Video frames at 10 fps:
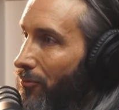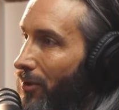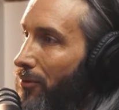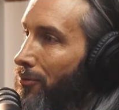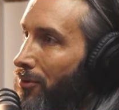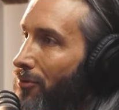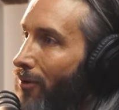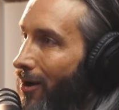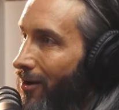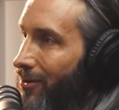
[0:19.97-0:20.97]
with who
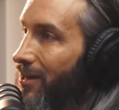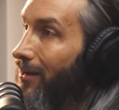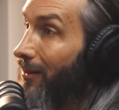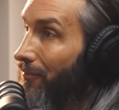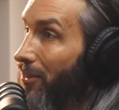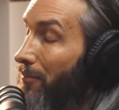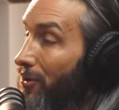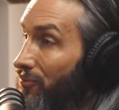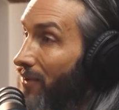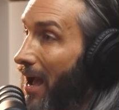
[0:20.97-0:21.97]
you are to deliver the
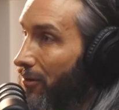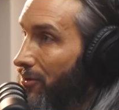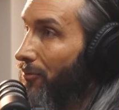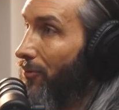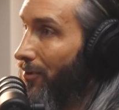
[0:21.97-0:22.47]
most value to the